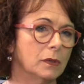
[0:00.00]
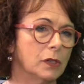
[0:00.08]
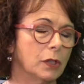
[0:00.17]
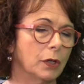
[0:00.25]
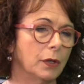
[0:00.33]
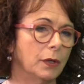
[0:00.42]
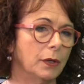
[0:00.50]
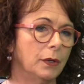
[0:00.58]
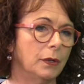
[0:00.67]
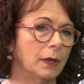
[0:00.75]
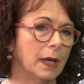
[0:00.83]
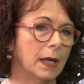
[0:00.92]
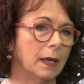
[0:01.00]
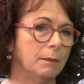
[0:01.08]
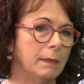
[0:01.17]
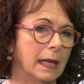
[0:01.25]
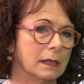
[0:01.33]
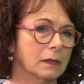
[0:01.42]
So
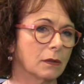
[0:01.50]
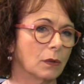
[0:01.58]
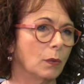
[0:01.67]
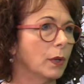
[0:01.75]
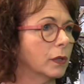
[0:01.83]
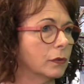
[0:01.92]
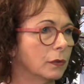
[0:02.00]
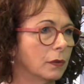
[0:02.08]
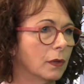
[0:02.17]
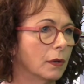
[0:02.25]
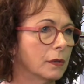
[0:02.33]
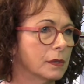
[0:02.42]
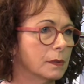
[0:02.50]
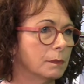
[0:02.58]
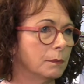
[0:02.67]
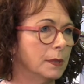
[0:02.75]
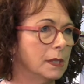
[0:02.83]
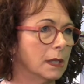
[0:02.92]
Matt's got to work through those
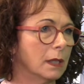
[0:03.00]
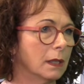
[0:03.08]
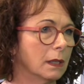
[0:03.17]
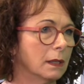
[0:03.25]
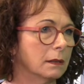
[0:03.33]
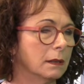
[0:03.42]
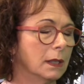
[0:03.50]
particular